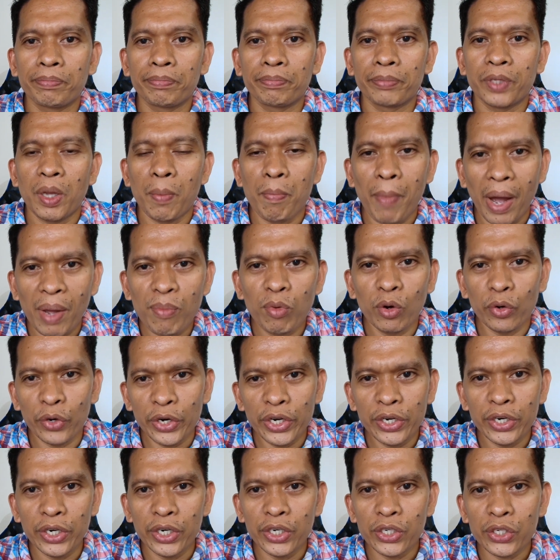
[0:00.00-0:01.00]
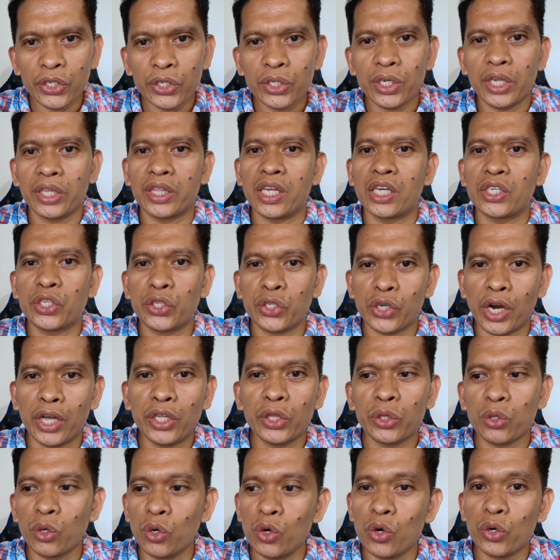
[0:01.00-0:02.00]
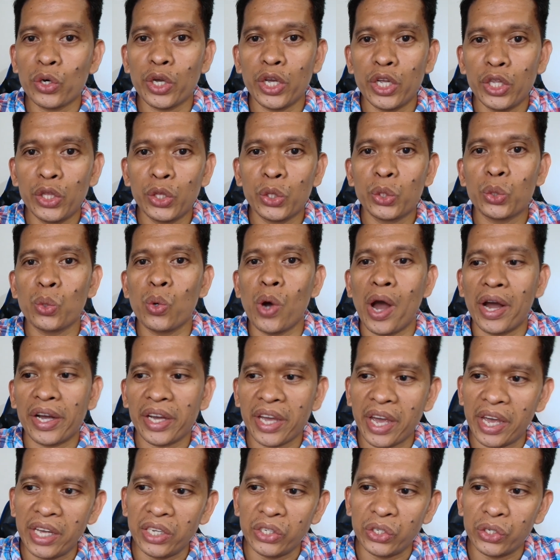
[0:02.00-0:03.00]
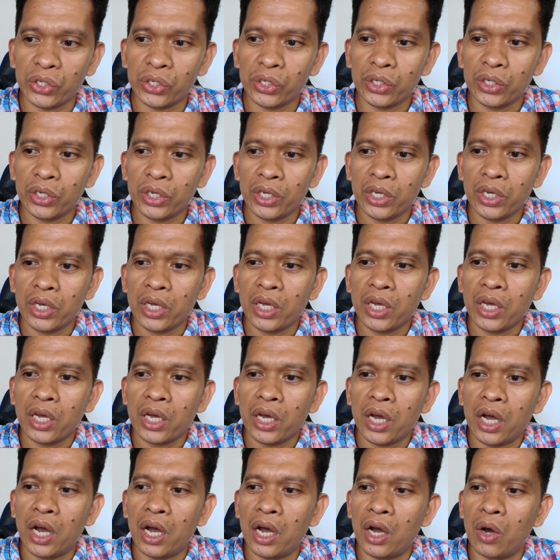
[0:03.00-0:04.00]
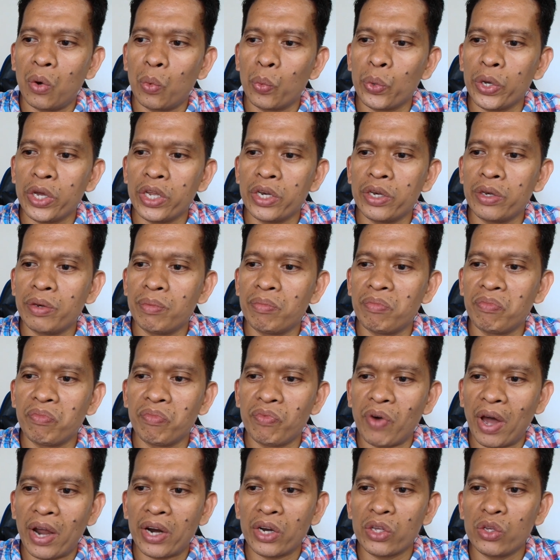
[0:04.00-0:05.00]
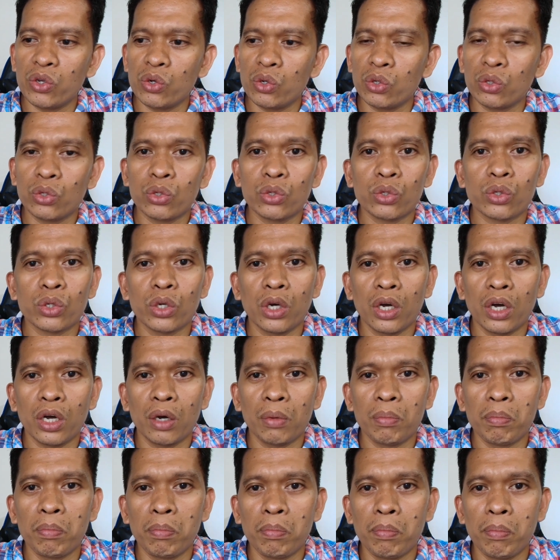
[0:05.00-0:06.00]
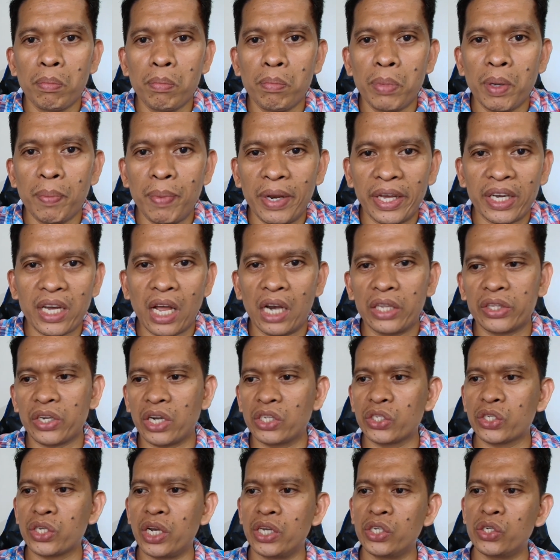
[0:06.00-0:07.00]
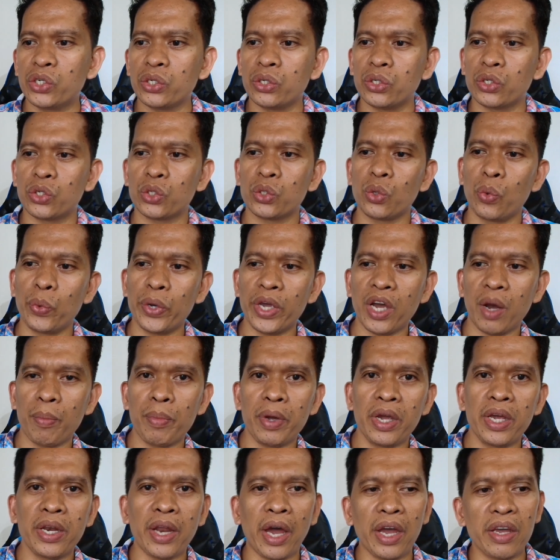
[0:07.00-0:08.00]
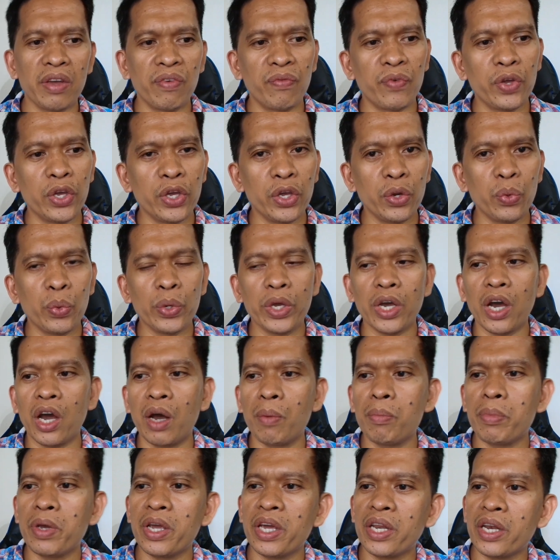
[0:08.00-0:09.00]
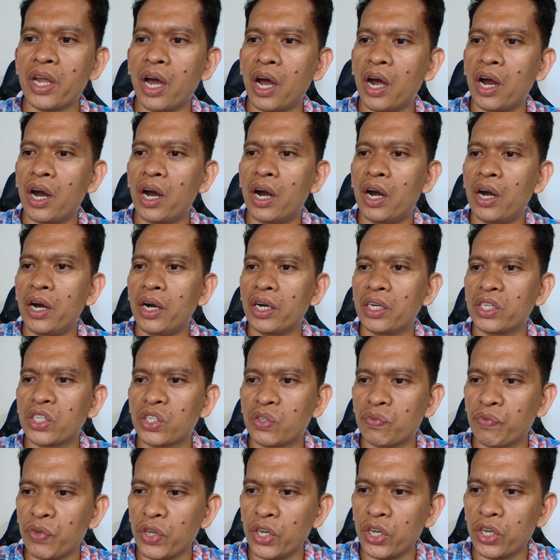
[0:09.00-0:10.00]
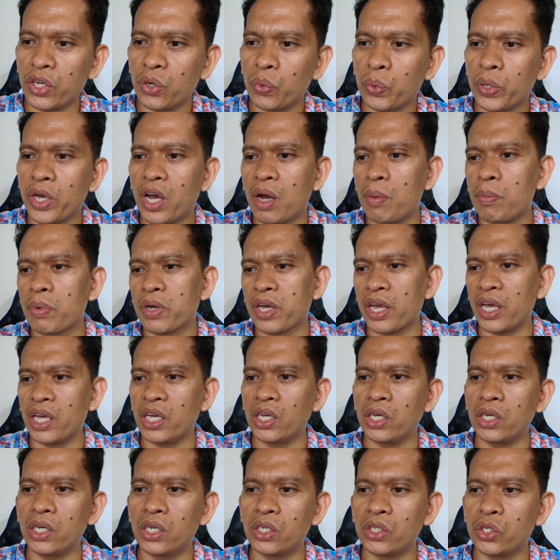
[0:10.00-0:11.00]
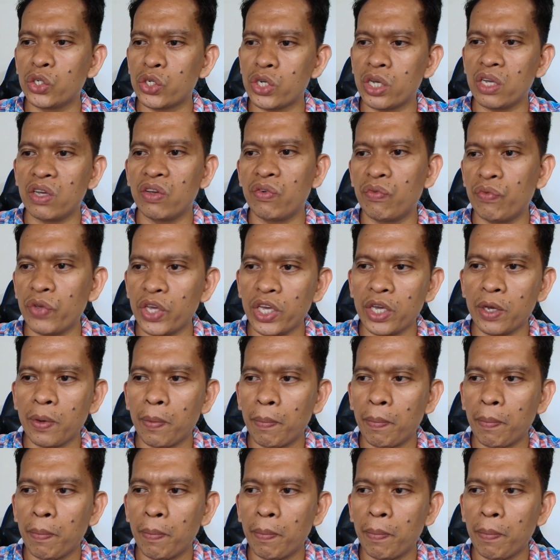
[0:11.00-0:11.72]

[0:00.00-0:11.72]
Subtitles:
Bible readers, let us try to look into a case with various biblical translations. So we have NIV, we have NRSV, we have KJV.